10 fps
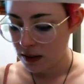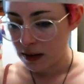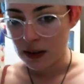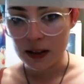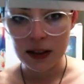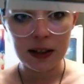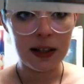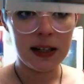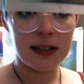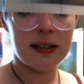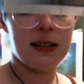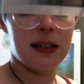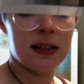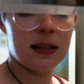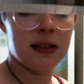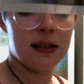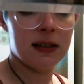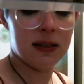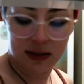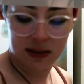Alright,
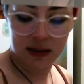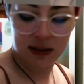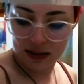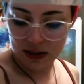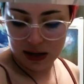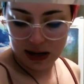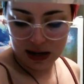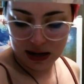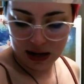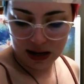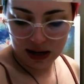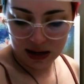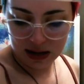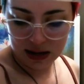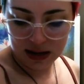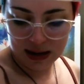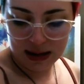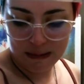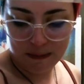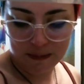let's go ahead and
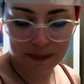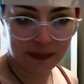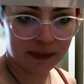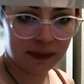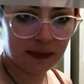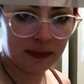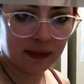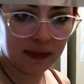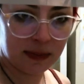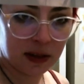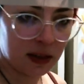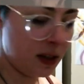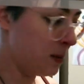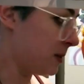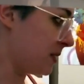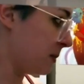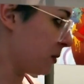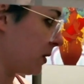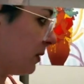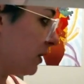keep it simmering a
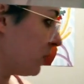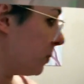little bit